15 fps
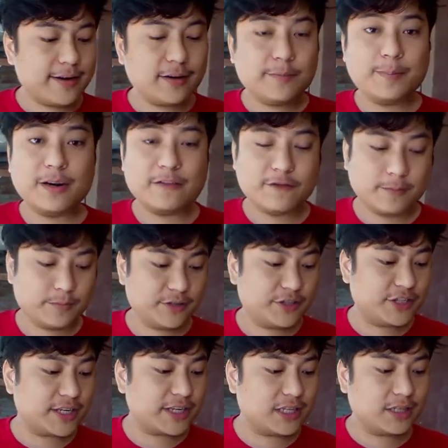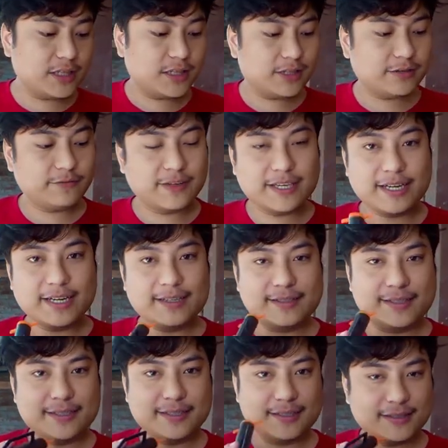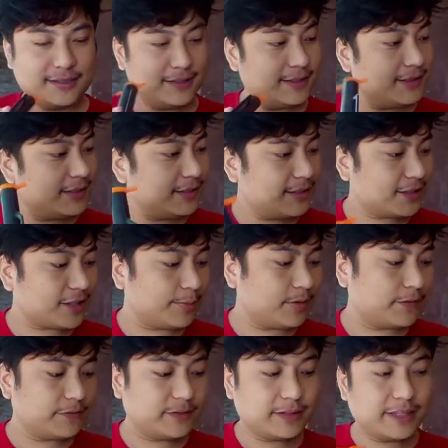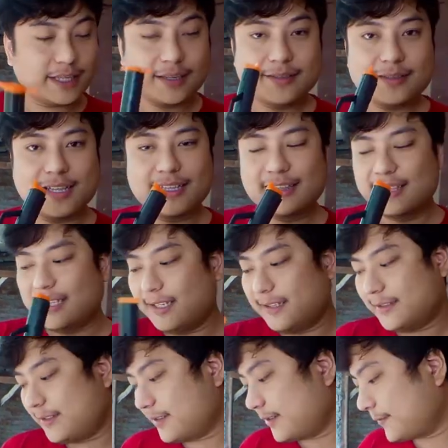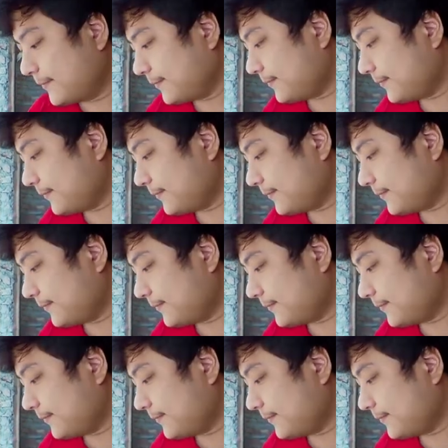And apart from the gel, we get a couple of things like these.